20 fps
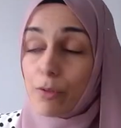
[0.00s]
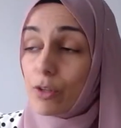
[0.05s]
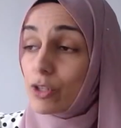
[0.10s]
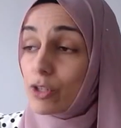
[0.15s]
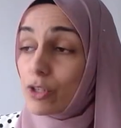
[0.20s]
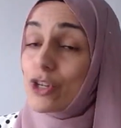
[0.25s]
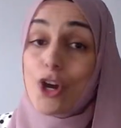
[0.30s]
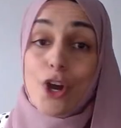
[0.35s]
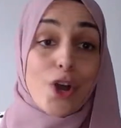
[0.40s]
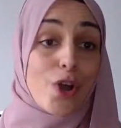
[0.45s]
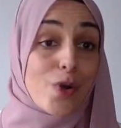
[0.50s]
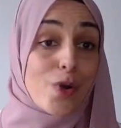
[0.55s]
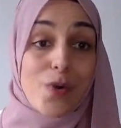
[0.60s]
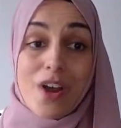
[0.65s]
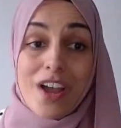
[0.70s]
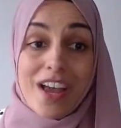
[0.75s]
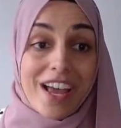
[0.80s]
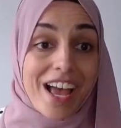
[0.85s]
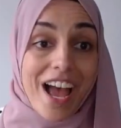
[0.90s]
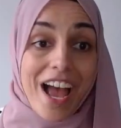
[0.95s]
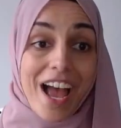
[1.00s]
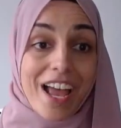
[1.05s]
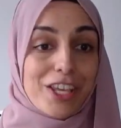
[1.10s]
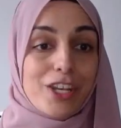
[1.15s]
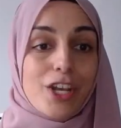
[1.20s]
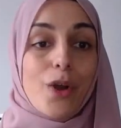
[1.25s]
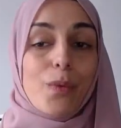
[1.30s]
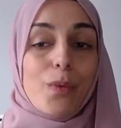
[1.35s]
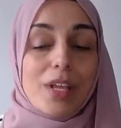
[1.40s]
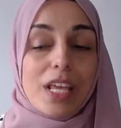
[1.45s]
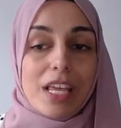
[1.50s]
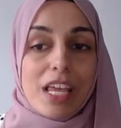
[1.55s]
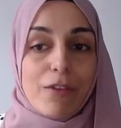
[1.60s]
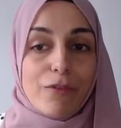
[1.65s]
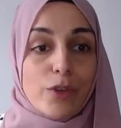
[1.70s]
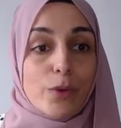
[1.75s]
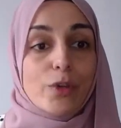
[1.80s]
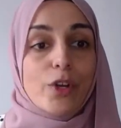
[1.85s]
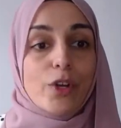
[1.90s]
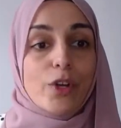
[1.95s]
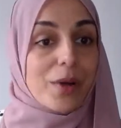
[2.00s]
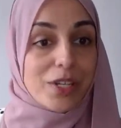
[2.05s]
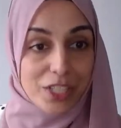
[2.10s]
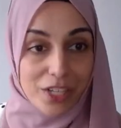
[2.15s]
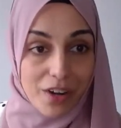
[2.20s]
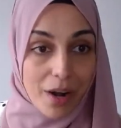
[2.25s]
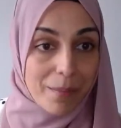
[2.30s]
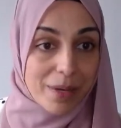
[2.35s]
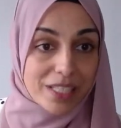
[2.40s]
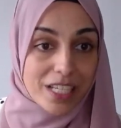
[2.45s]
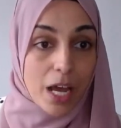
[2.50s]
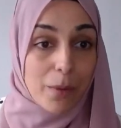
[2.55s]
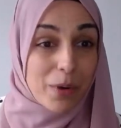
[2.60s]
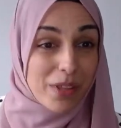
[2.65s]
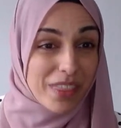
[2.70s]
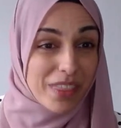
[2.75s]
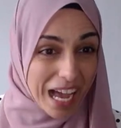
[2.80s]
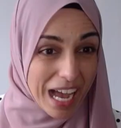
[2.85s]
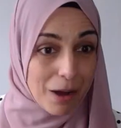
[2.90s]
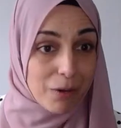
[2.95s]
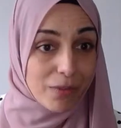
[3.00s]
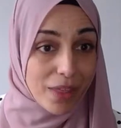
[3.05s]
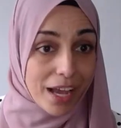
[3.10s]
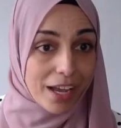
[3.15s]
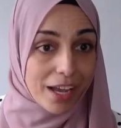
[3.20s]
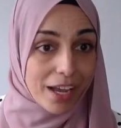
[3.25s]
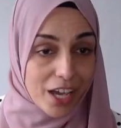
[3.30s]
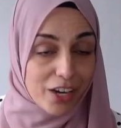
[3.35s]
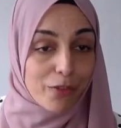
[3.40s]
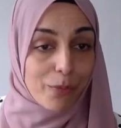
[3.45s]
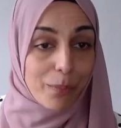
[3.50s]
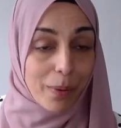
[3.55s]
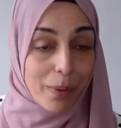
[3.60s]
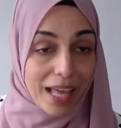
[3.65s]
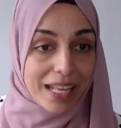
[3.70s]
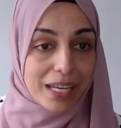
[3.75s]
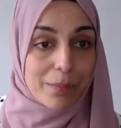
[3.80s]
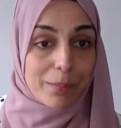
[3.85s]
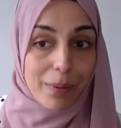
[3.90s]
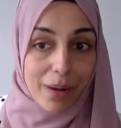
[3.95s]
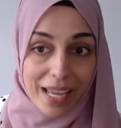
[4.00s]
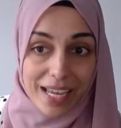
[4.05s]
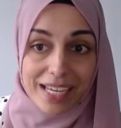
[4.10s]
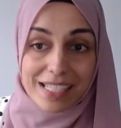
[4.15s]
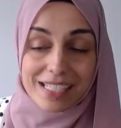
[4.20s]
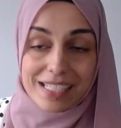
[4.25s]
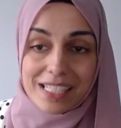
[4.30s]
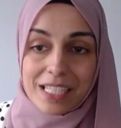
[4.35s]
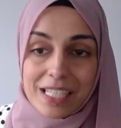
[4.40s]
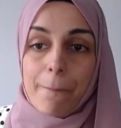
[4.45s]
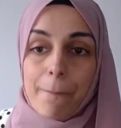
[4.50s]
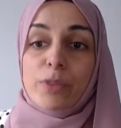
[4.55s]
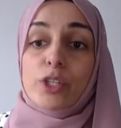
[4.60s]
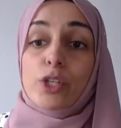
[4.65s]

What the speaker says: There's no, if you go into Ramadan without that kind of plan in place,